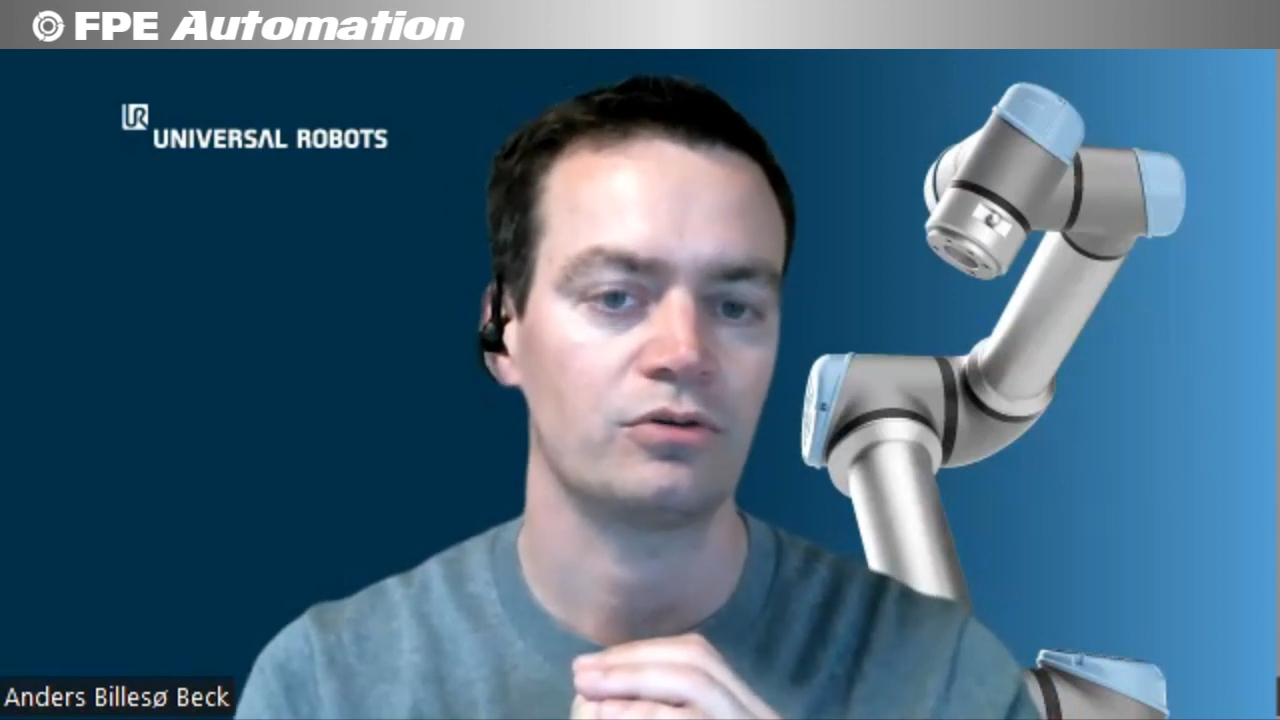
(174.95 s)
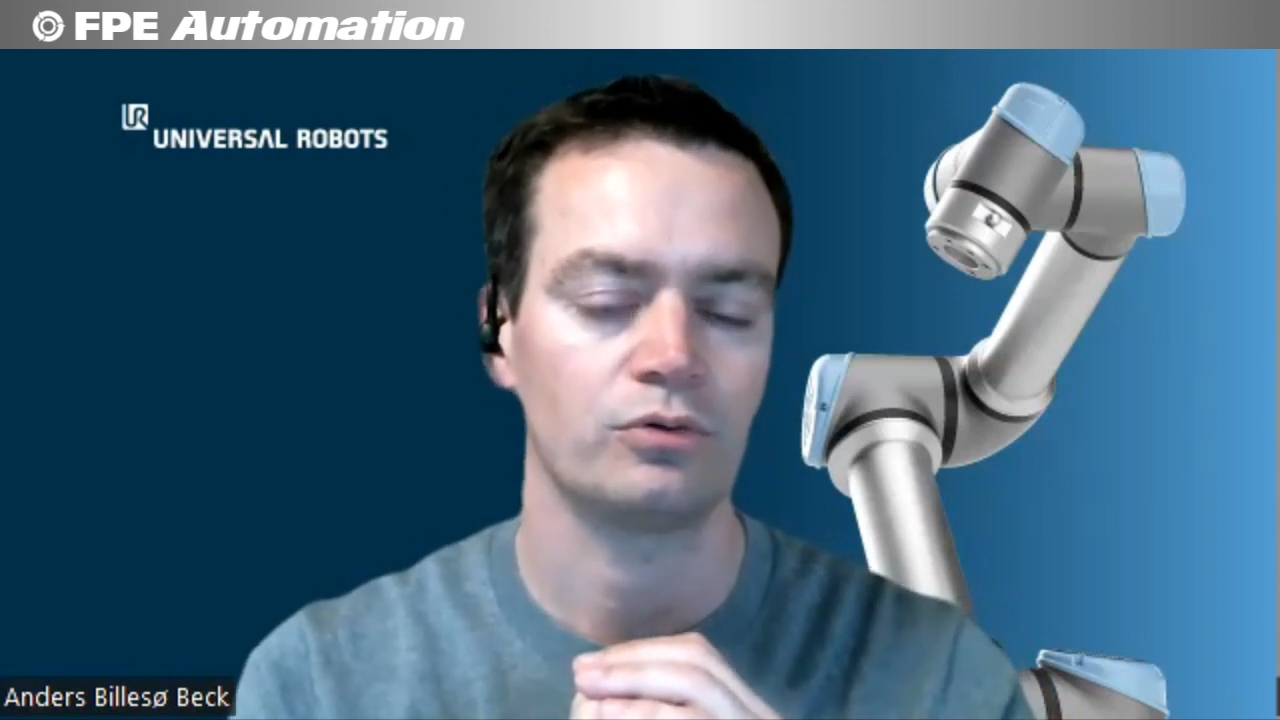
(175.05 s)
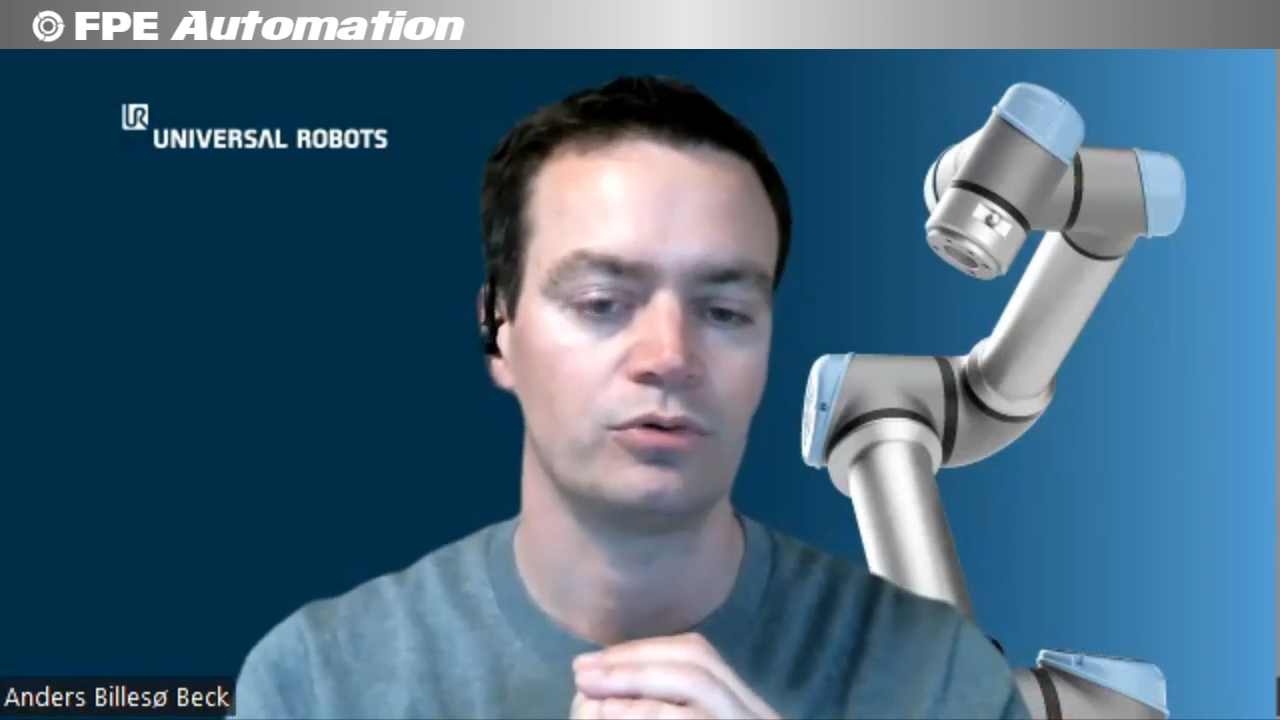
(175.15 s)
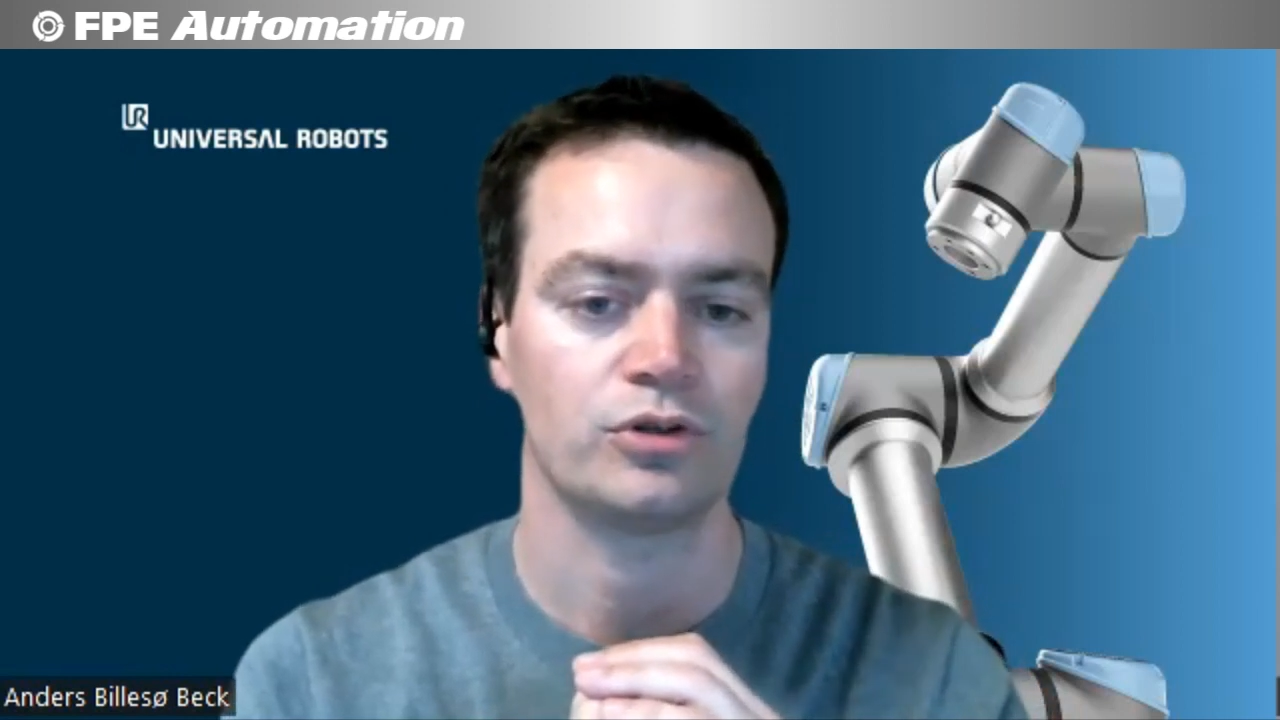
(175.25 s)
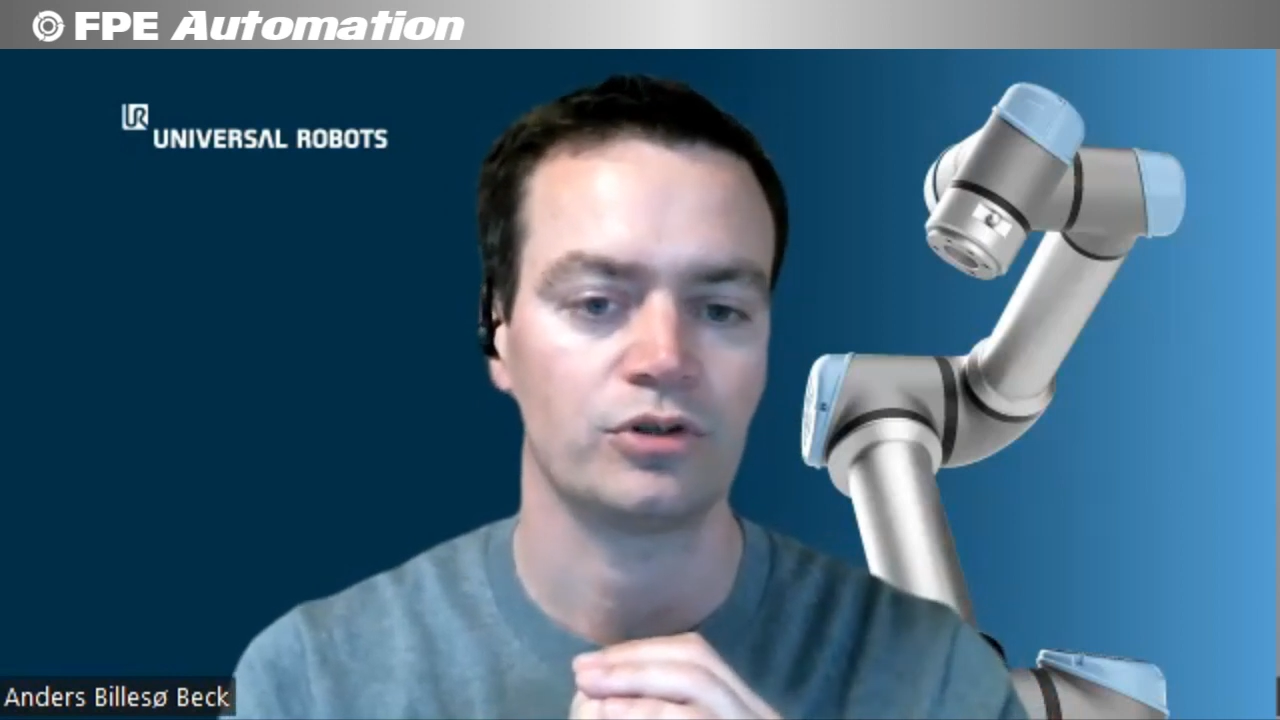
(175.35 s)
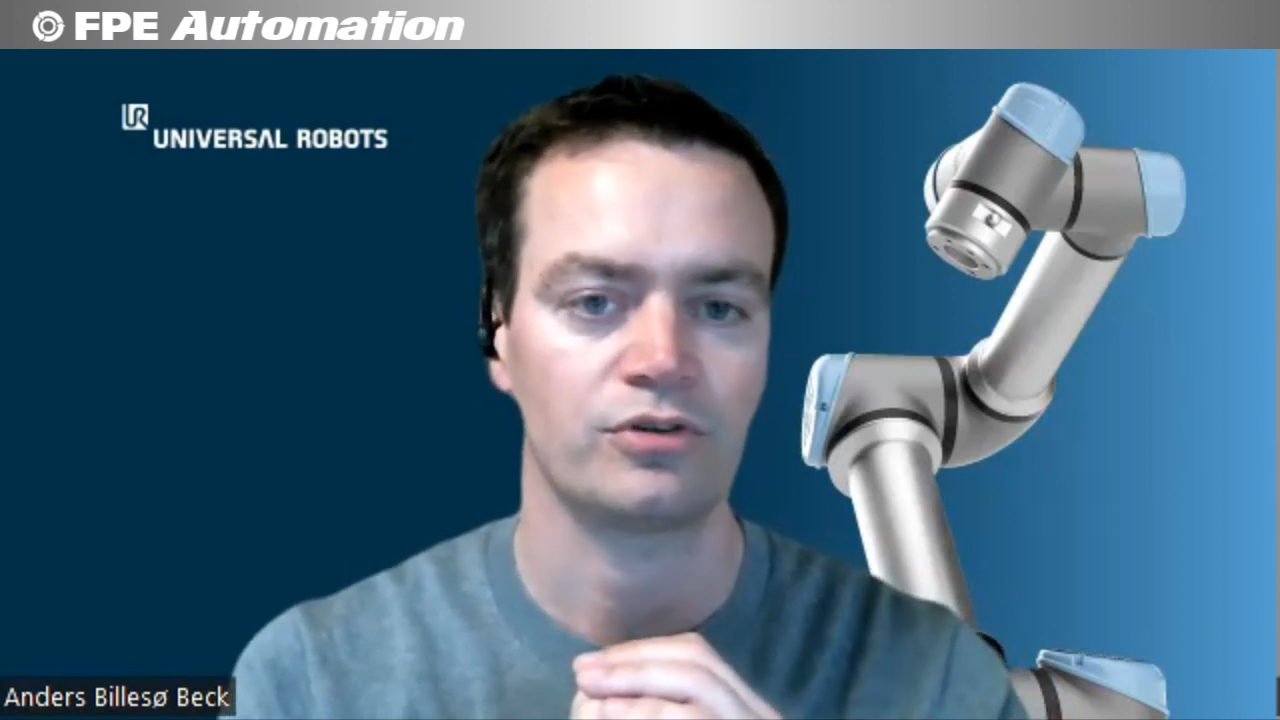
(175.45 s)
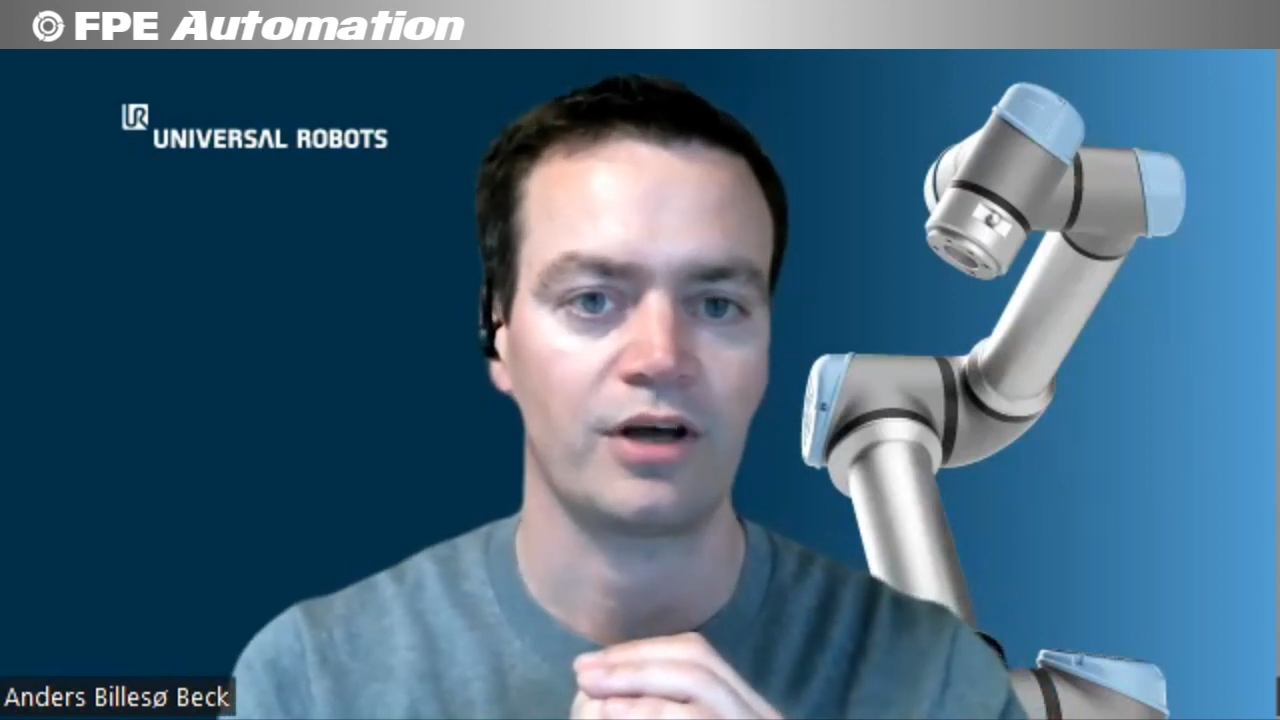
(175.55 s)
solutions